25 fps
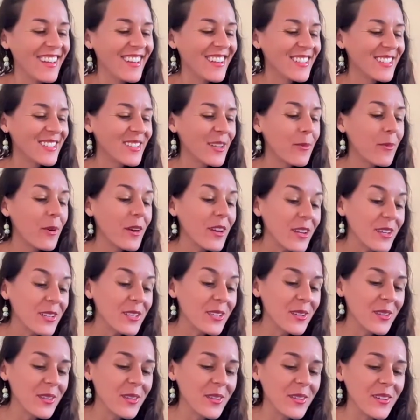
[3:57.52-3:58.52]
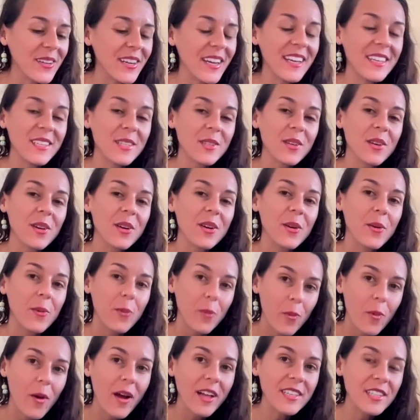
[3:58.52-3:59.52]
So what you do is,
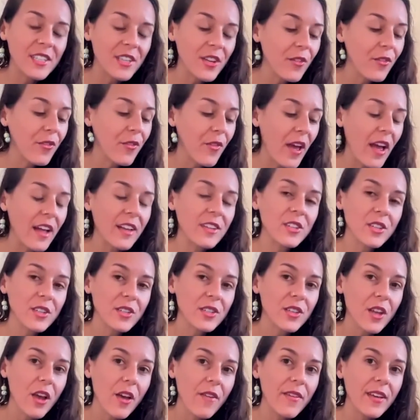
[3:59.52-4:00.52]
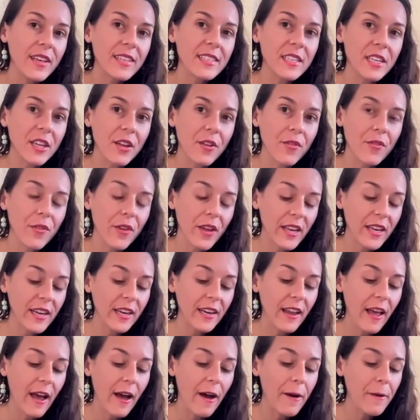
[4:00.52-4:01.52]
once you've found your cervix and you've figured it
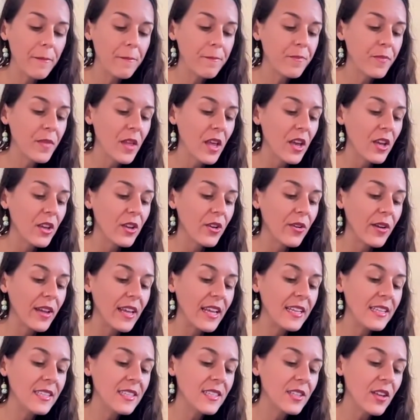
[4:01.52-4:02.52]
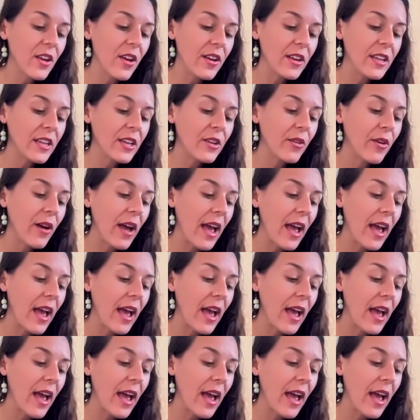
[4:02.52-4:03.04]
out, you're inserting your